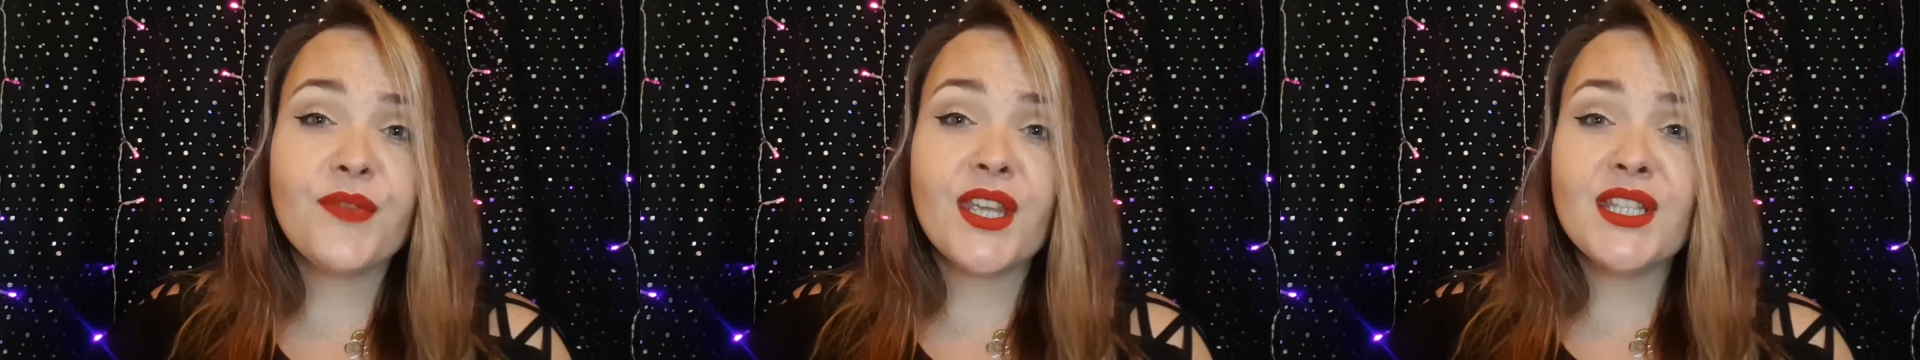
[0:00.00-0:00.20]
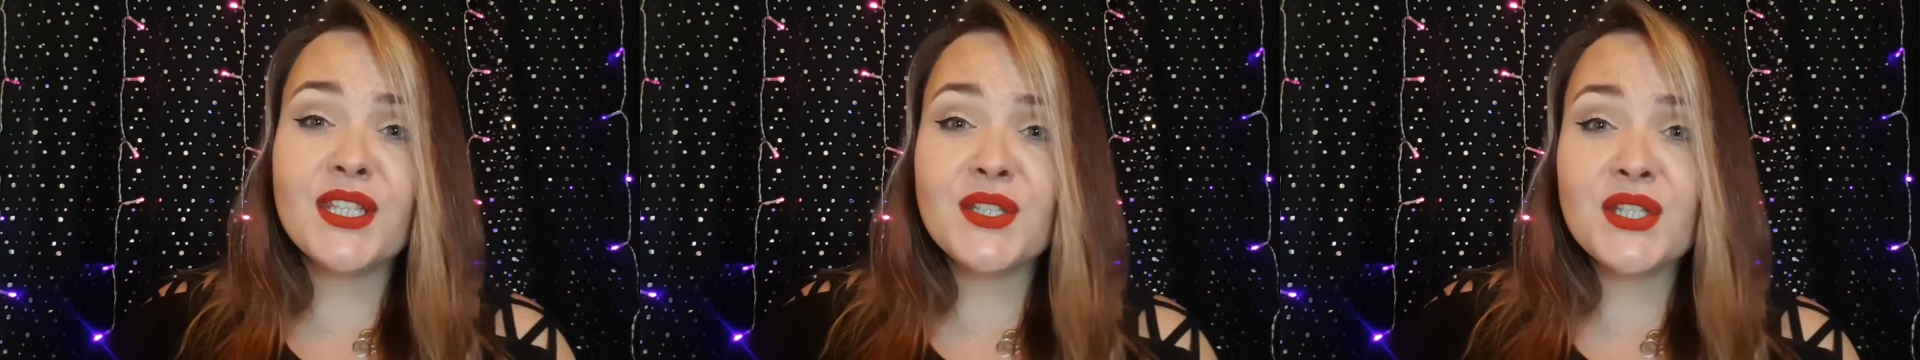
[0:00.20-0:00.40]

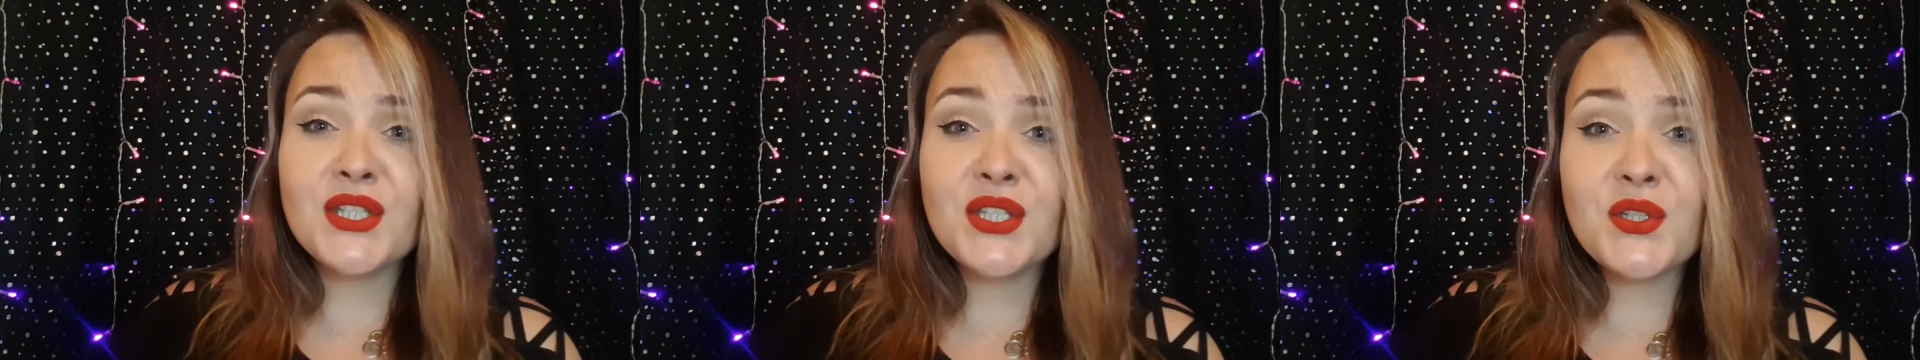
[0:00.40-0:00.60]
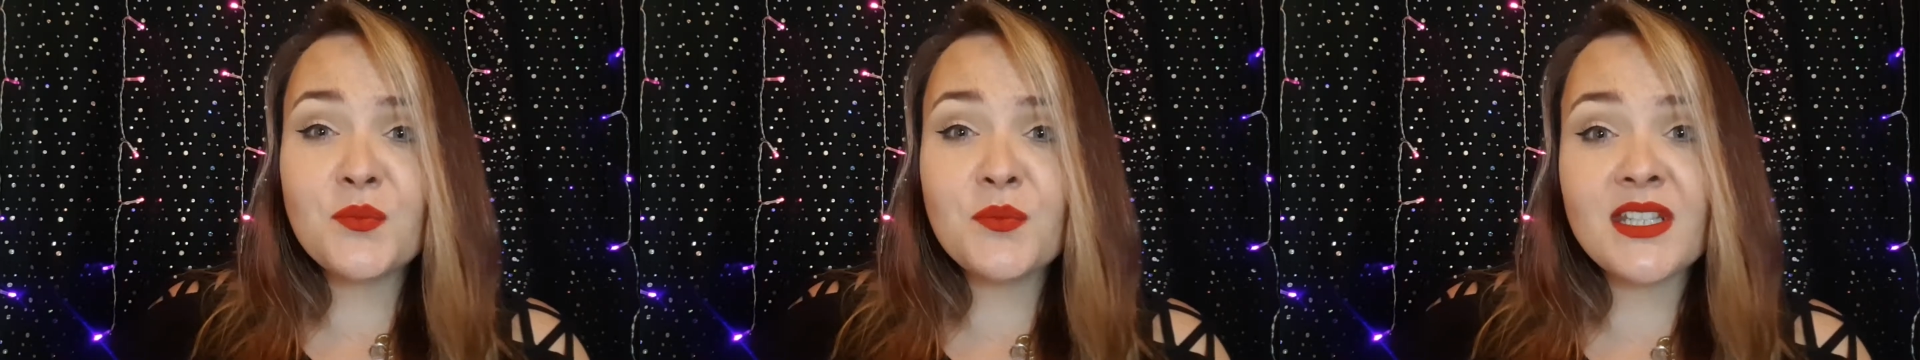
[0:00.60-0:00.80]
Now, the
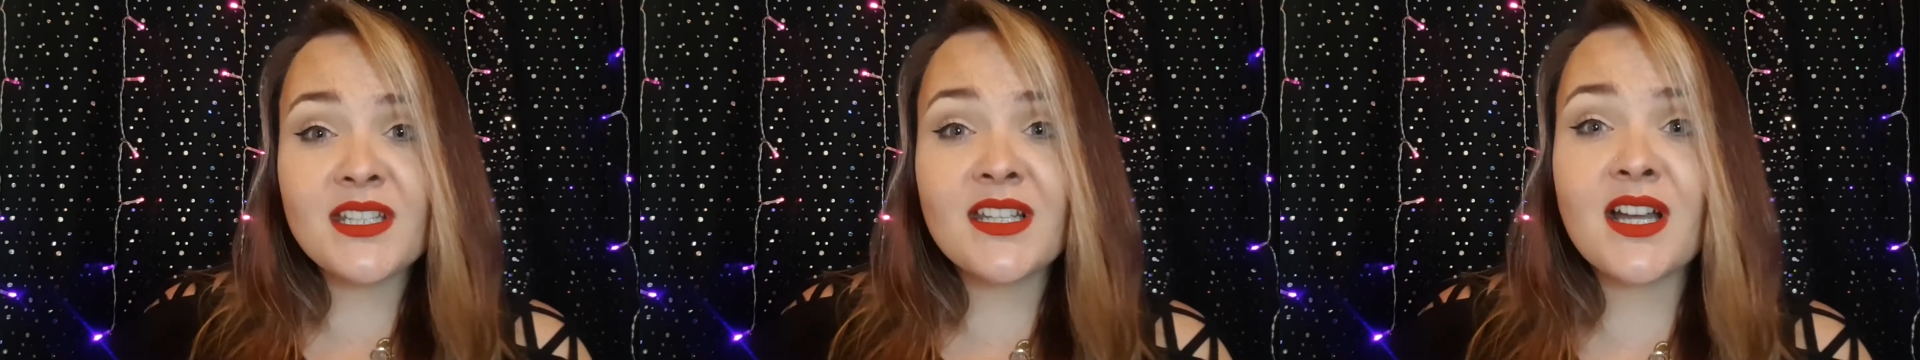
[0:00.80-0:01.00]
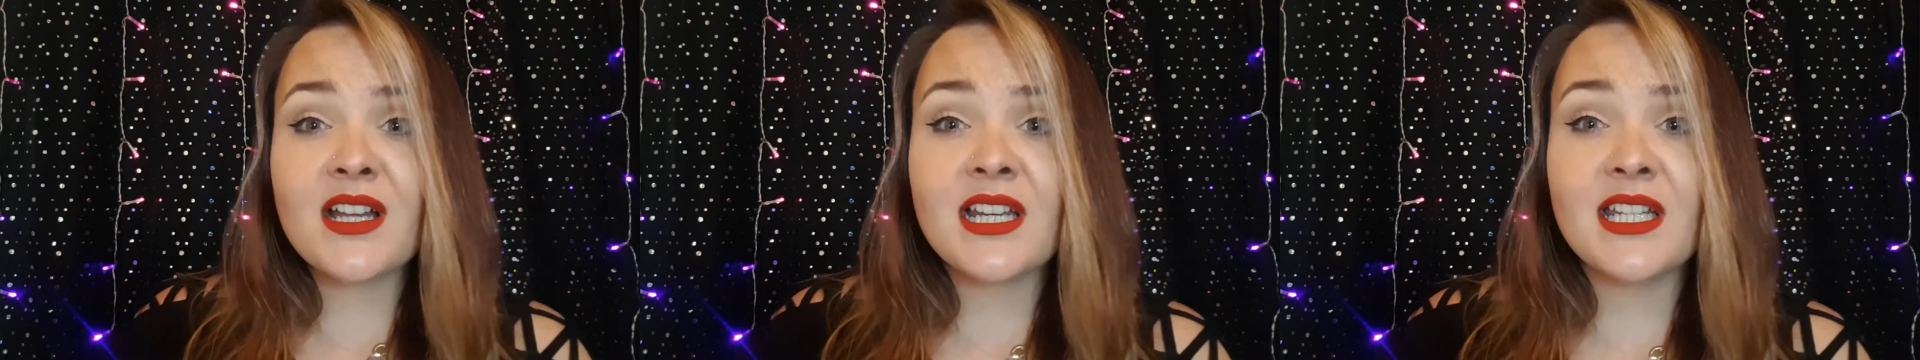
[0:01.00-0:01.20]
two men
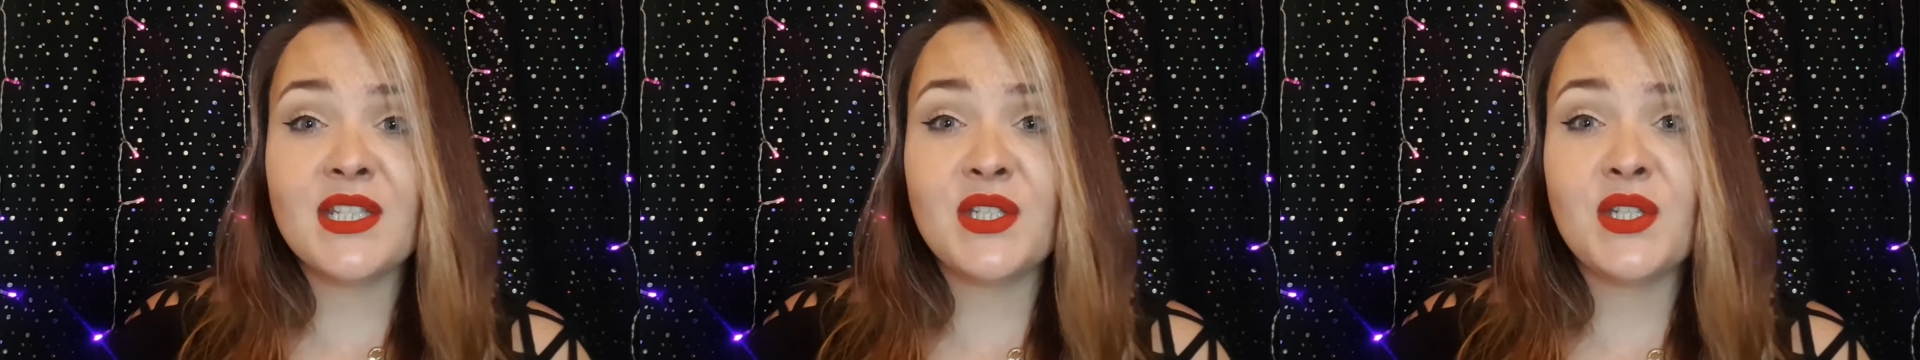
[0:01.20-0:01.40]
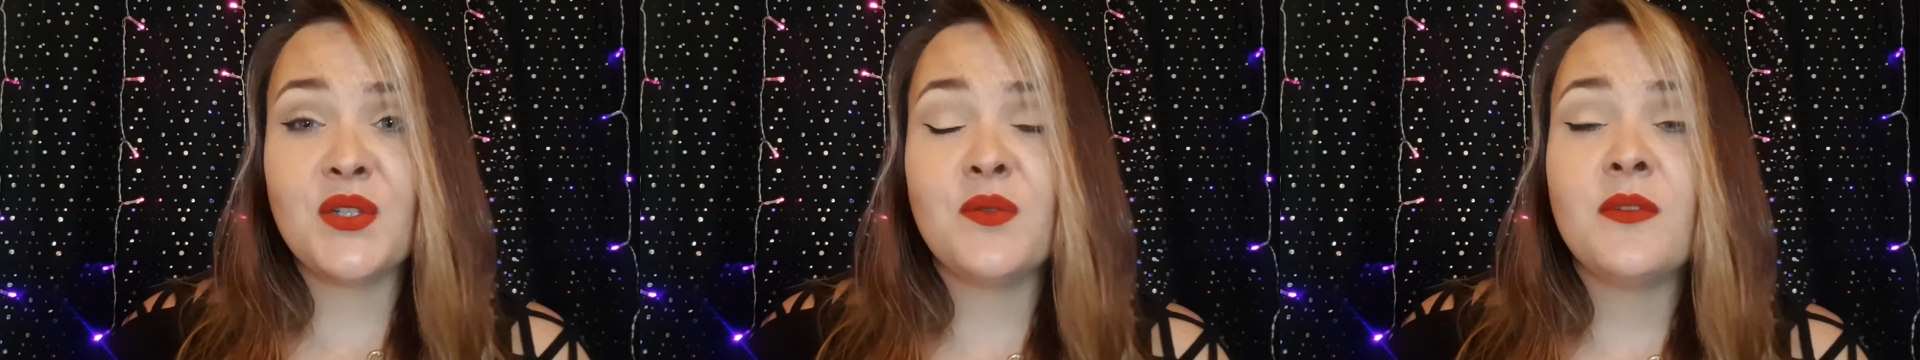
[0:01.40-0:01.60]
got
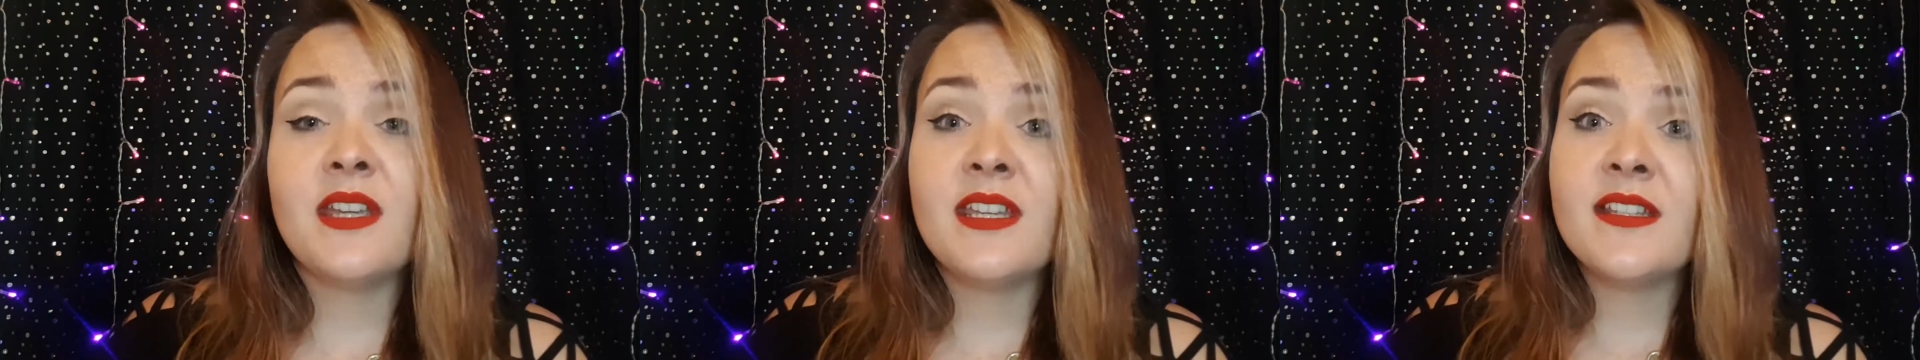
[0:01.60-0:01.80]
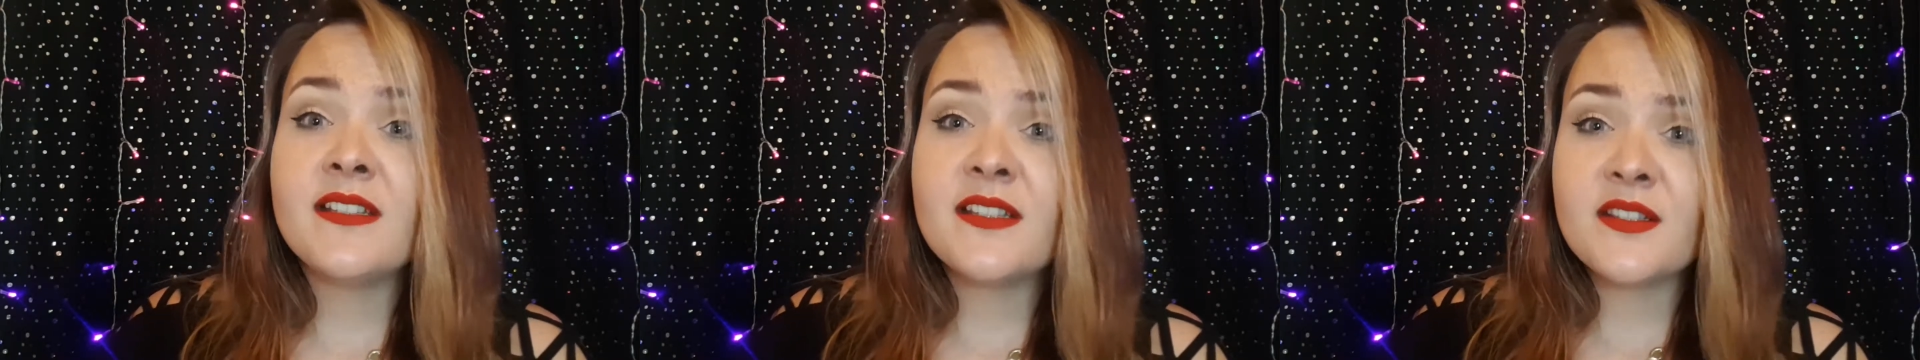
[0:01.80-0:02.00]
into
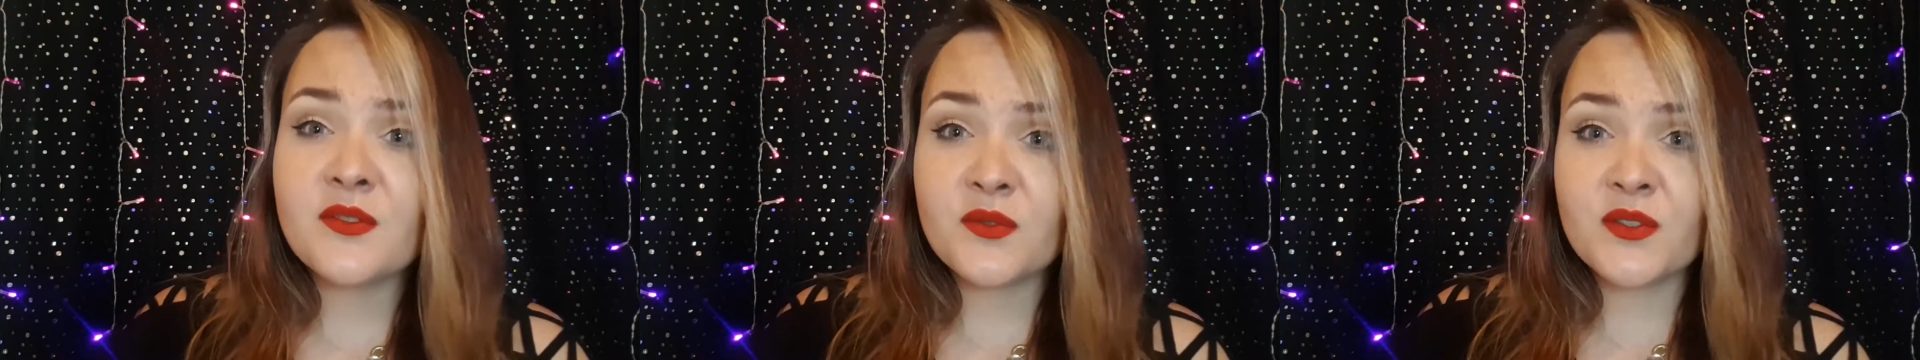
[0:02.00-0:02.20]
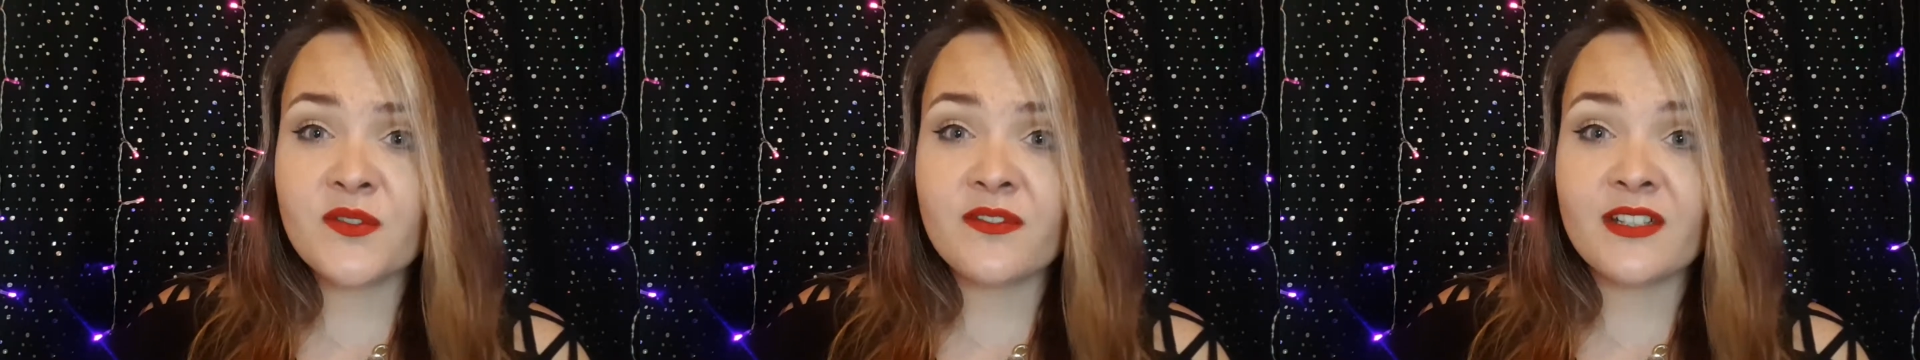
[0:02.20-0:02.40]
a
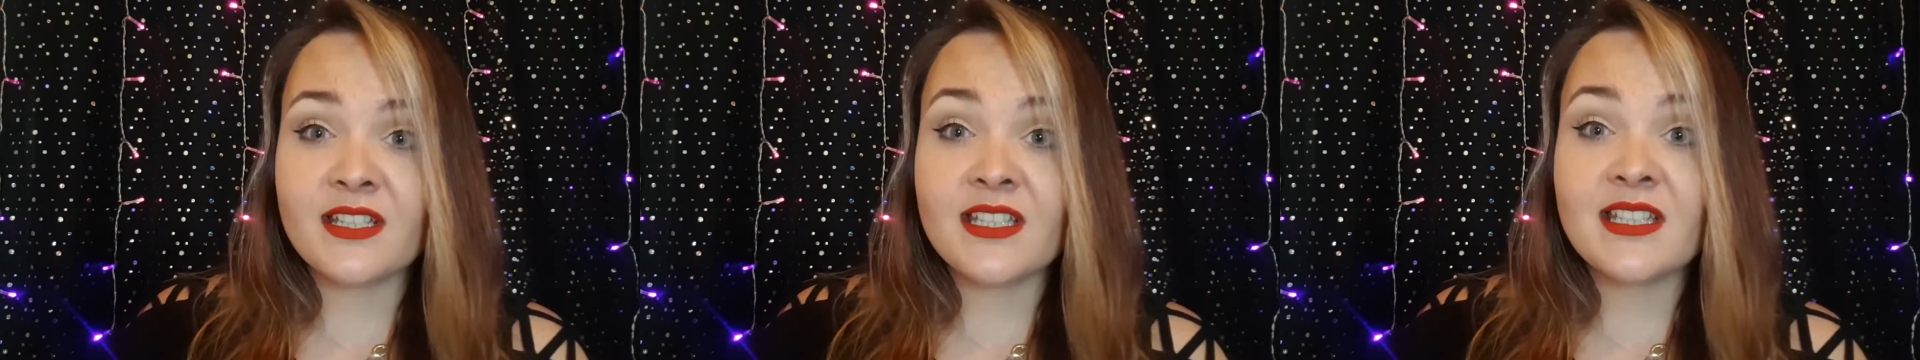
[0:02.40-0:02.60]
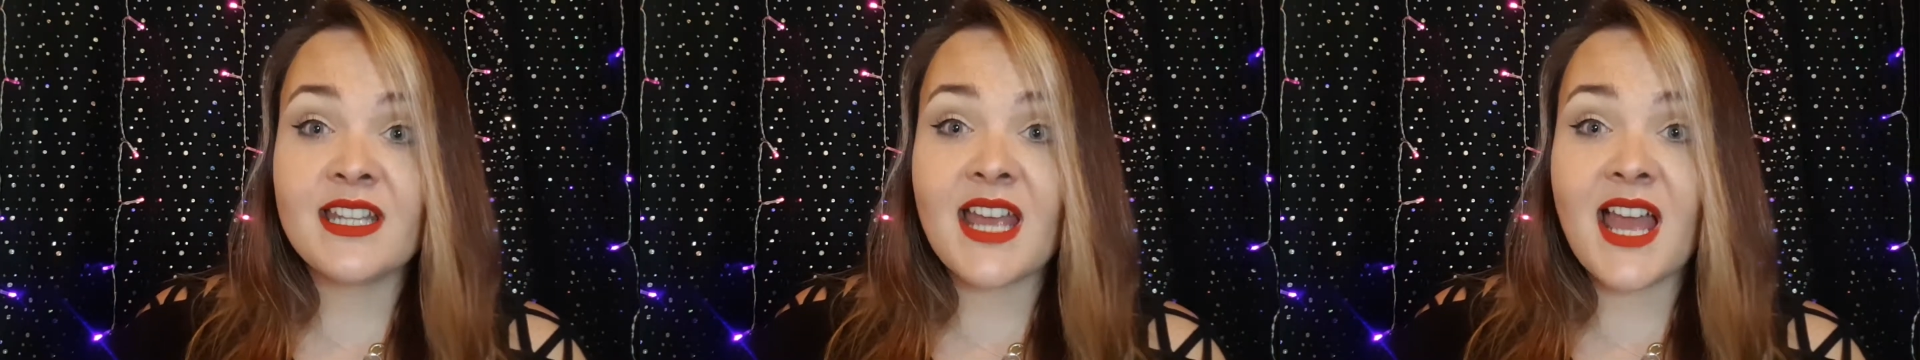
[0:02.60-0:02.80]
sword
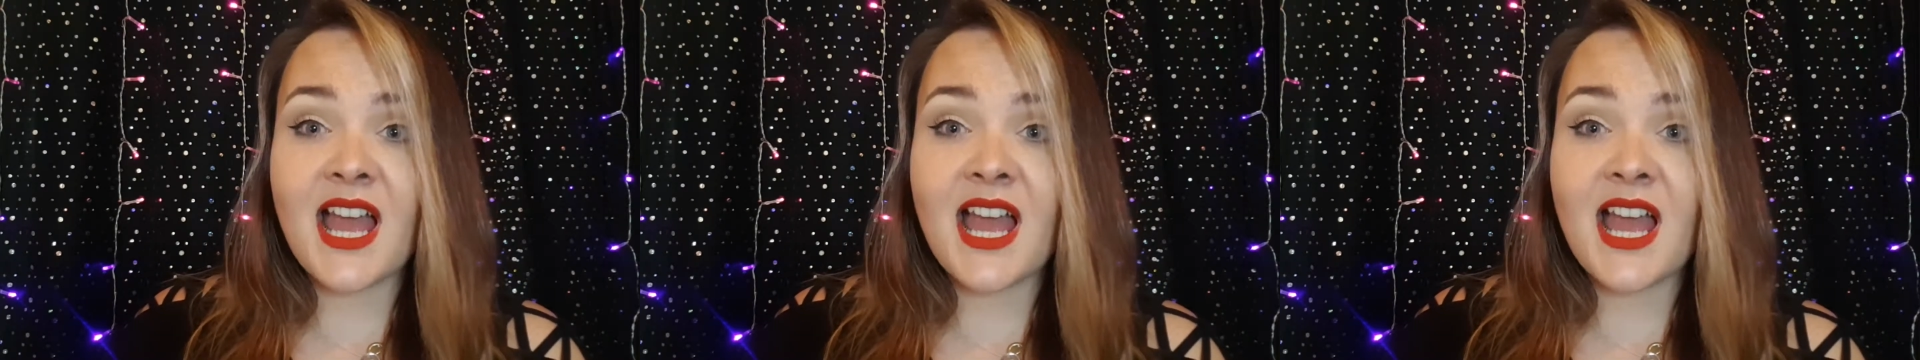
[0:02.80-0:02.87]
fight,